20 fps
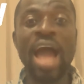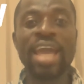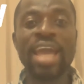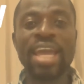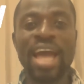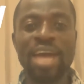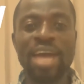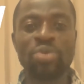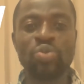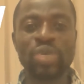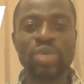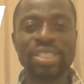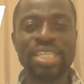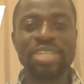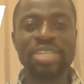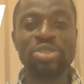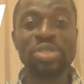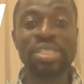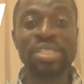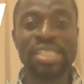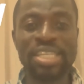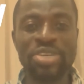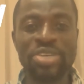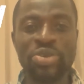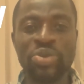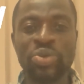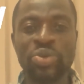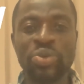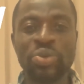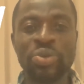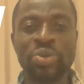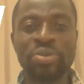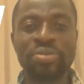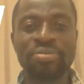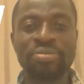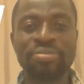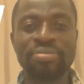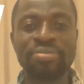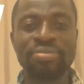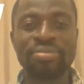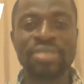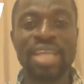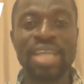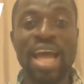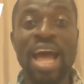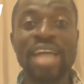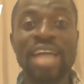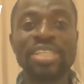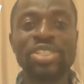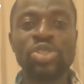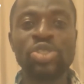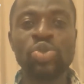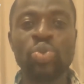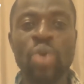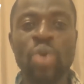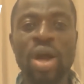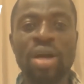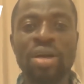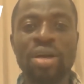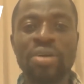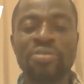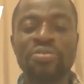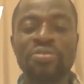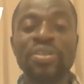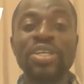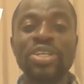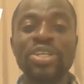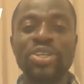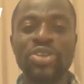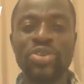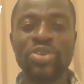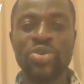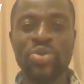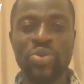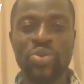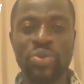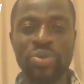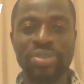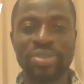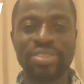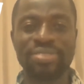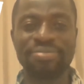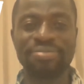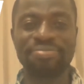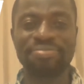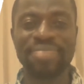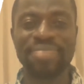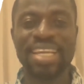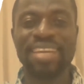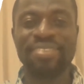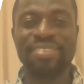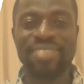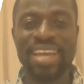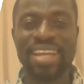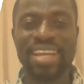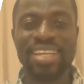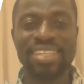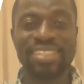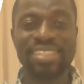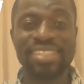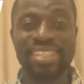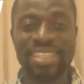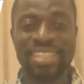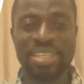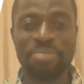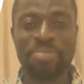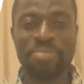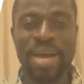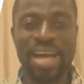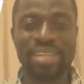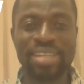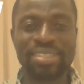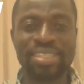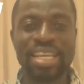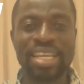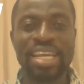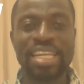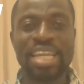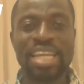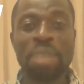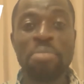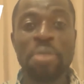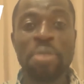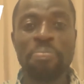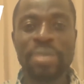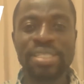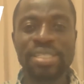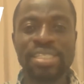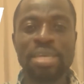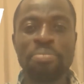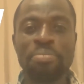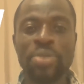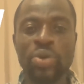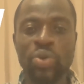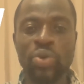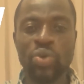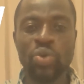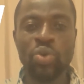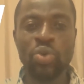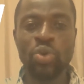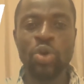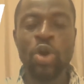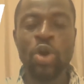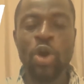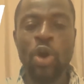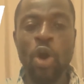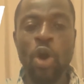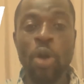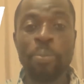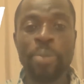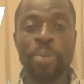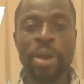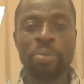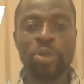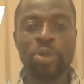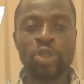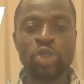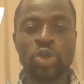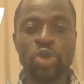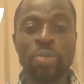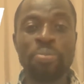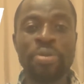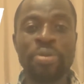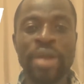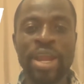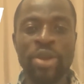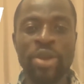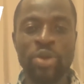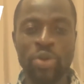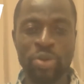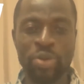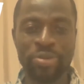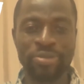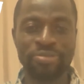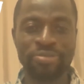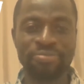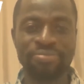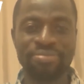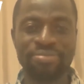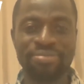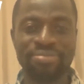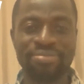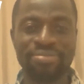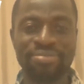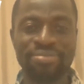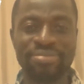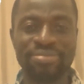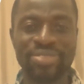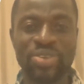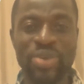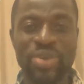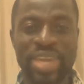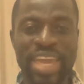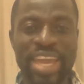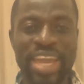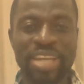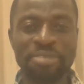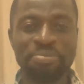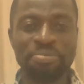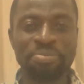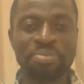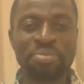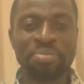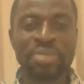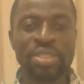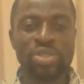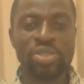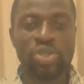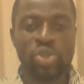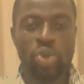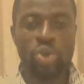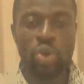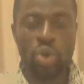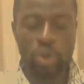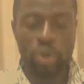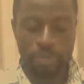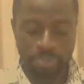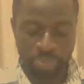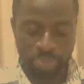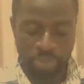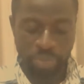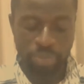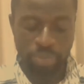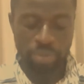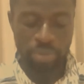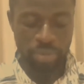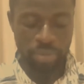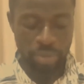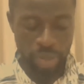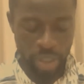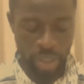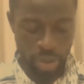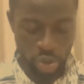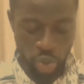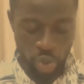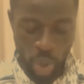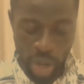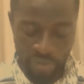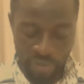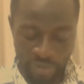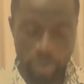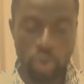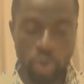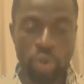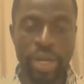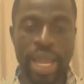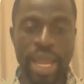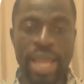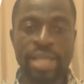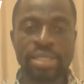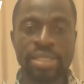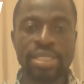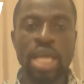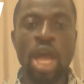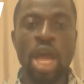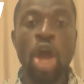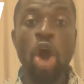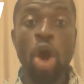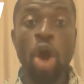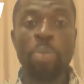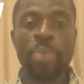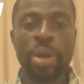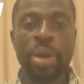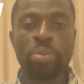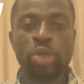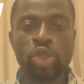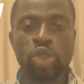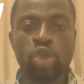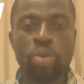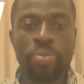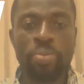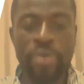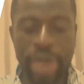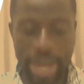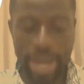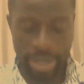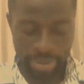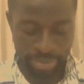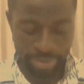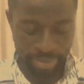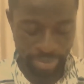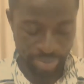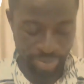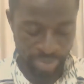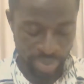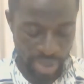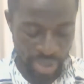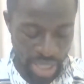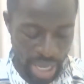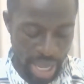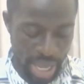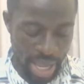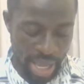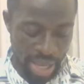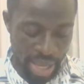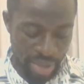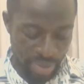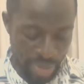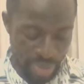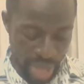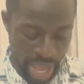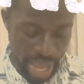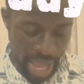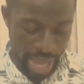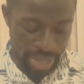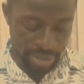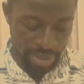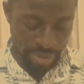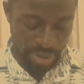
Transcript: had wanted to see you at 12 noon, that is in the past. Na me pese mi hu opremotobre no. Okay, so 12 noon is opremotobre. Then